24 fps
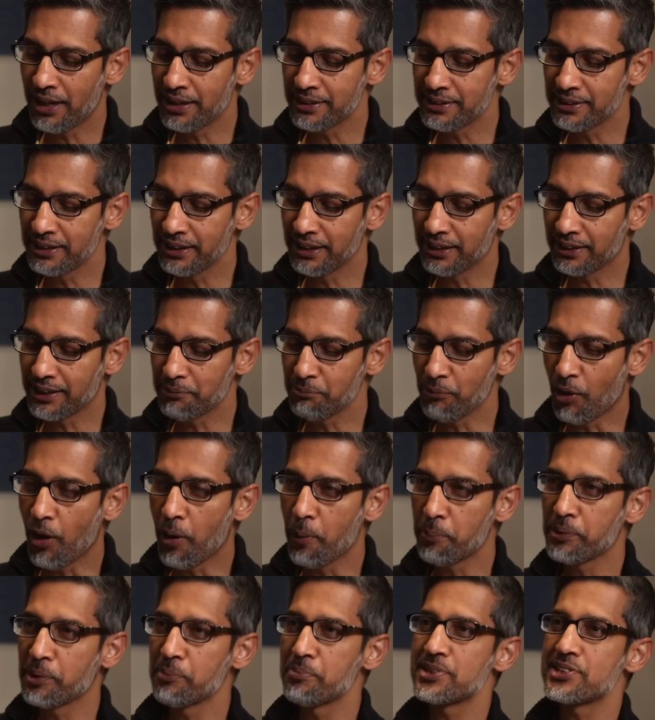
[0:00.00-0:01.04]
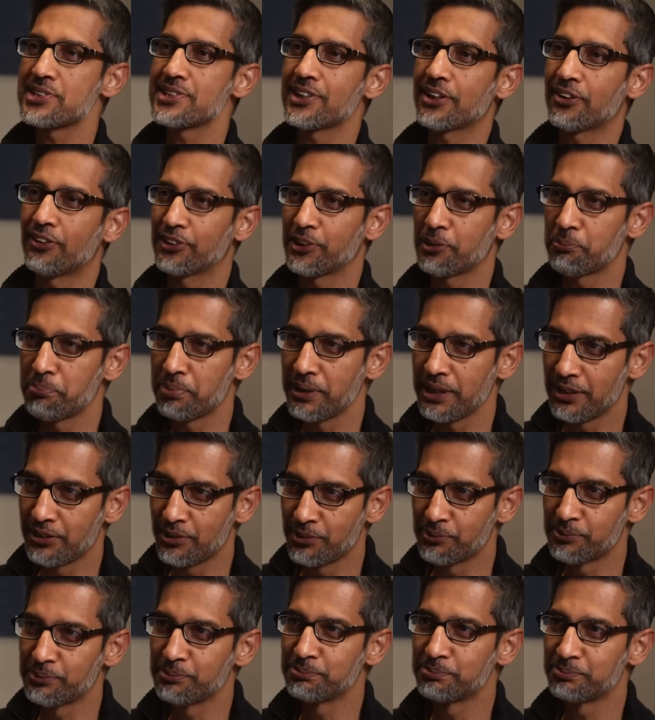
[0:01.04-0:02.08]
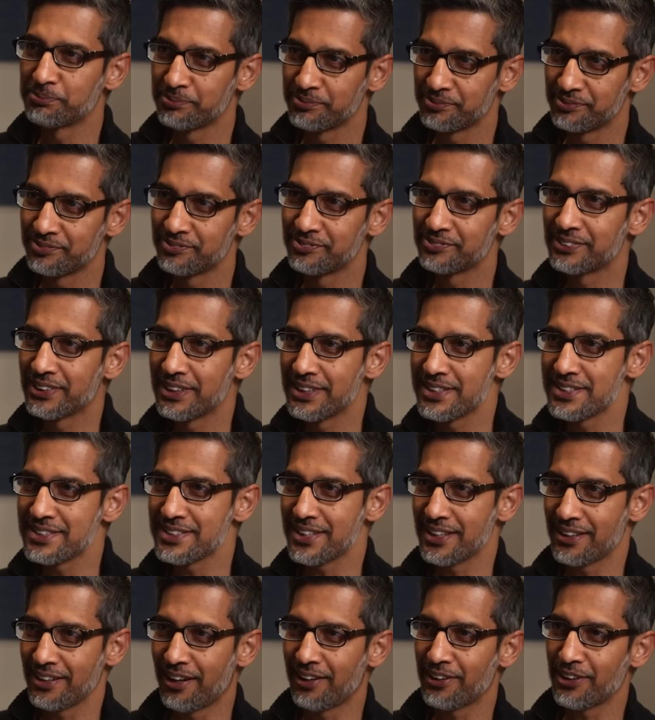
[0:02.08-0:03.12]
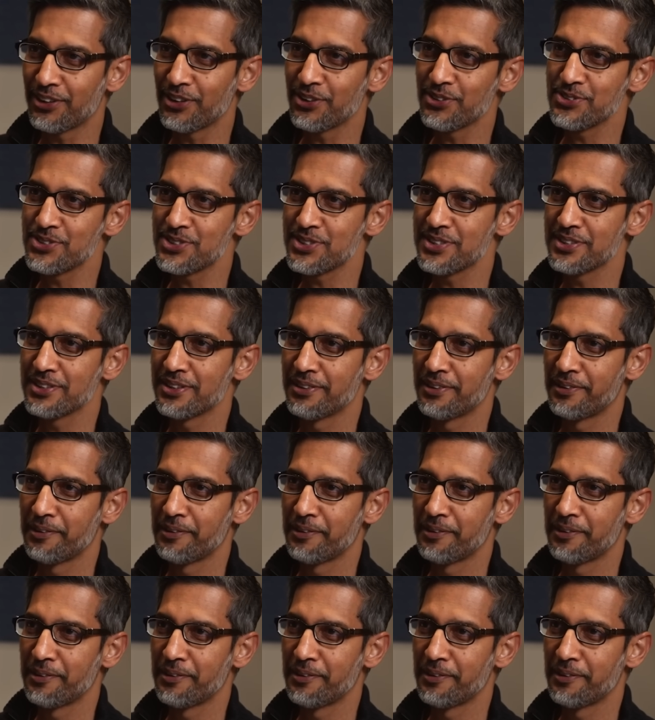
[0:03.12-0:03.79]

I think I'm optimistic on the P-Doom scenarios.